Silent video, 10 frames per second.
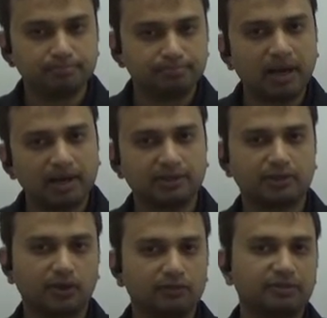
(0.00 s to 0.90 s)
part
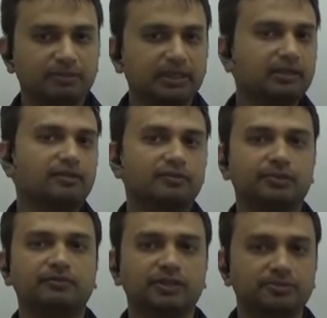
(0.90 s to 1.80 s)
of the material from
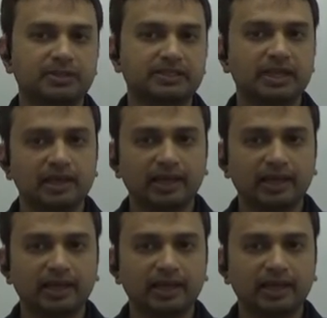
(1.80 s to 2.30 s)
the workpiece,